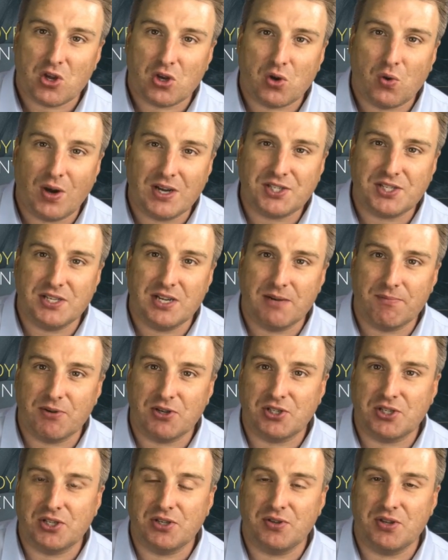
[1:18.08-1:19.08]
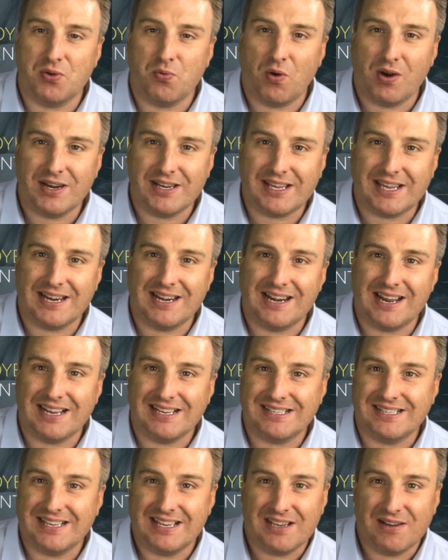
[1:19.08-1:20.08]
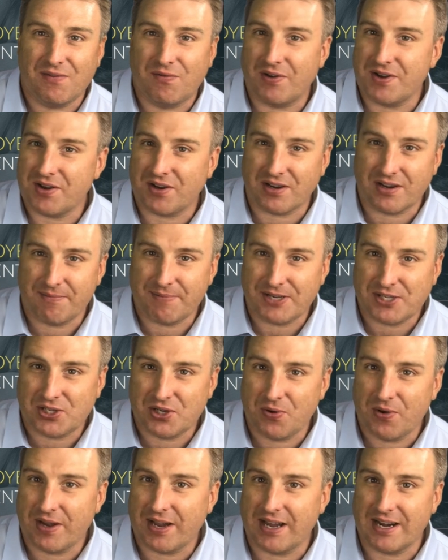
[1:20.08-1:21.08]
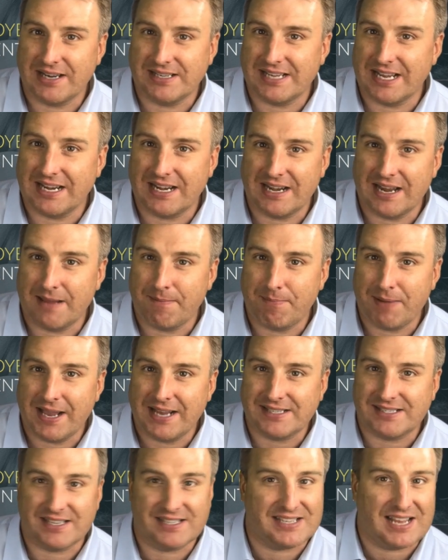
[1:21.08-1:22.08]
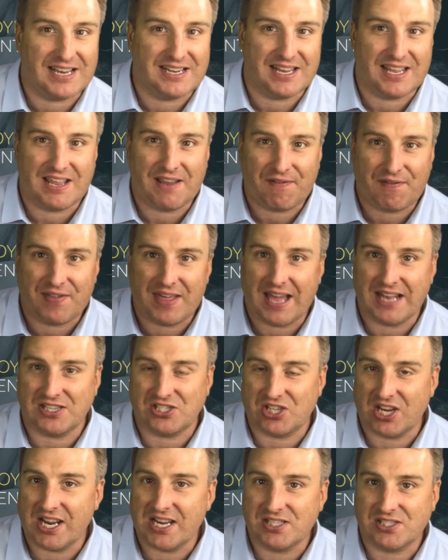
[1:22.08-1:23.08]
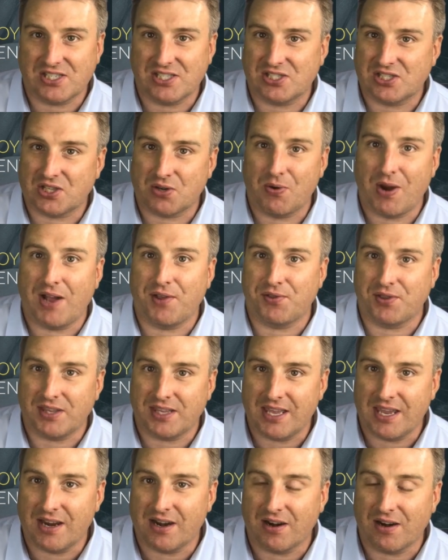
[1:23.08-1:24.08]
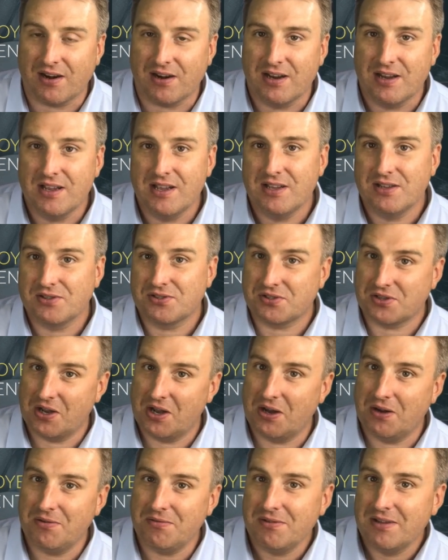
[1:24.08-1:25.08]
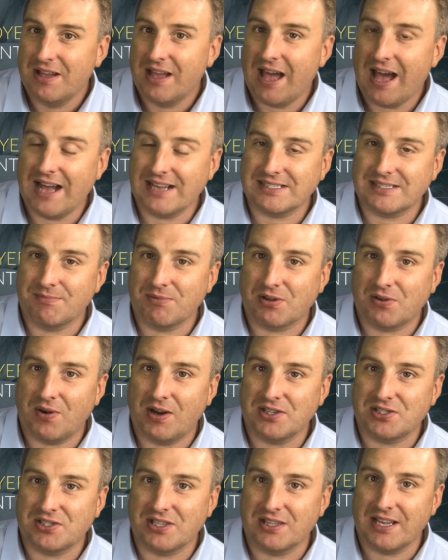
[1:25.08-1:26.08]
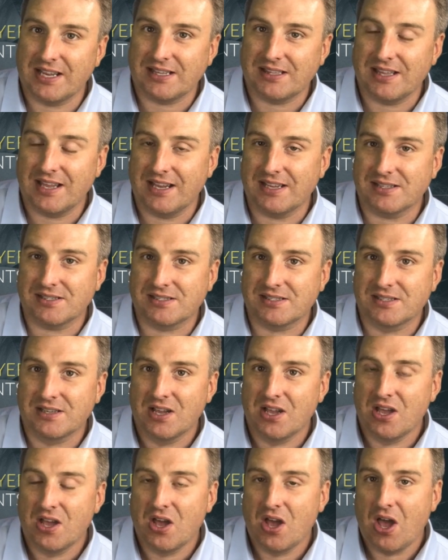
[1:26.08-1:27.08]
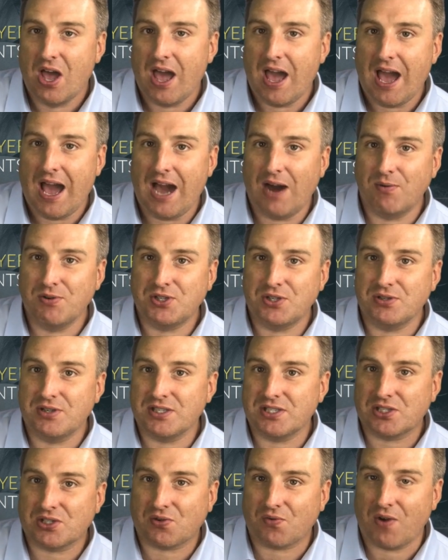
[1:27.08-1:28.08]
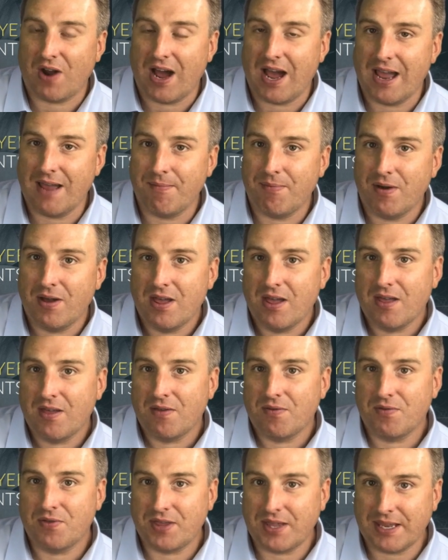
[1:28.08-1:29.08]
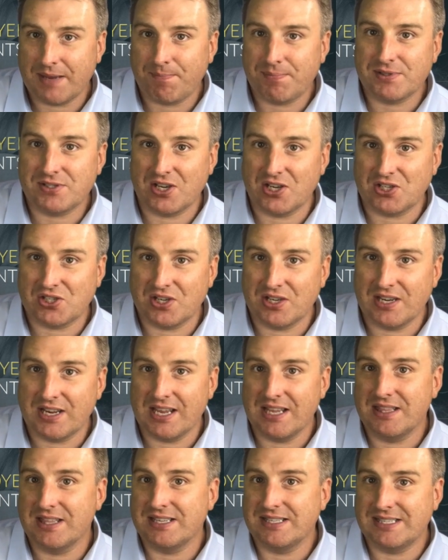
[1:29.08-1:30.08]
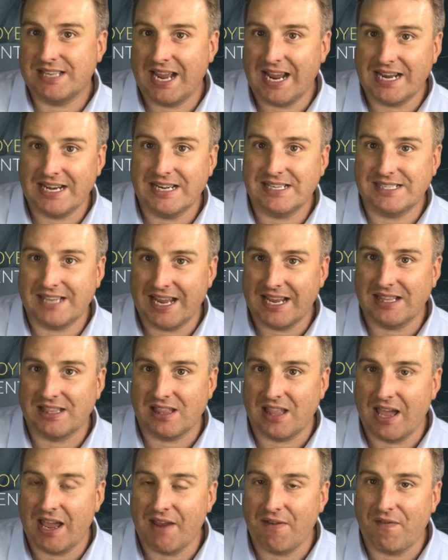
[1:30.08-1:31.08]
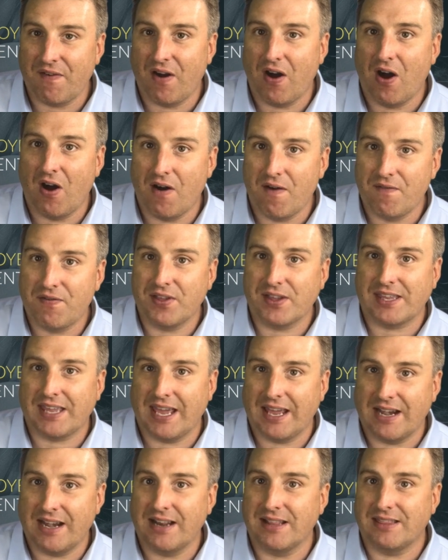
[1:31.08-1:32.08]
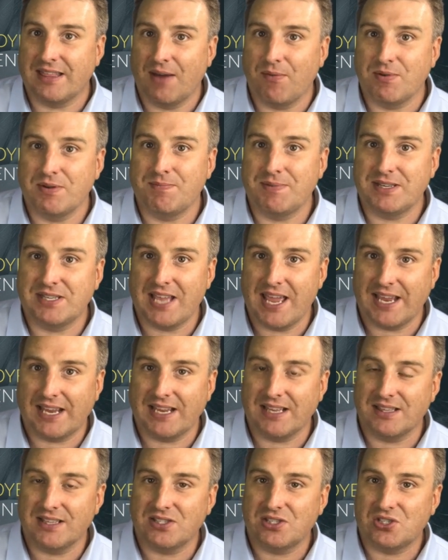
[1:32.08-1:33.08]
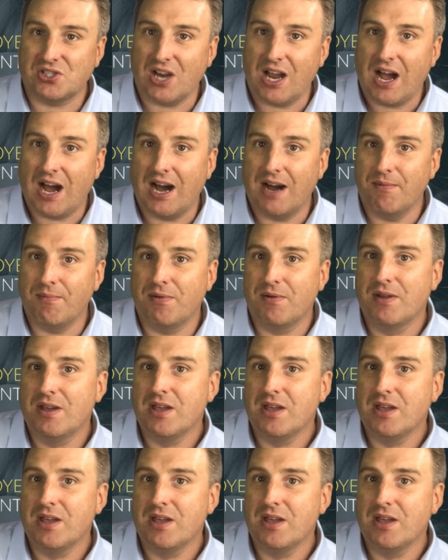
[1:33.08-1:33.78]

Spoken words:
Question number two, you wanna get an idea of what you're gonna be doing on a day-to-day basis and if that changes throughout the year. So ask them a question like this. How would you describe the position in the day-to-day life of the candidate that would be taking this job?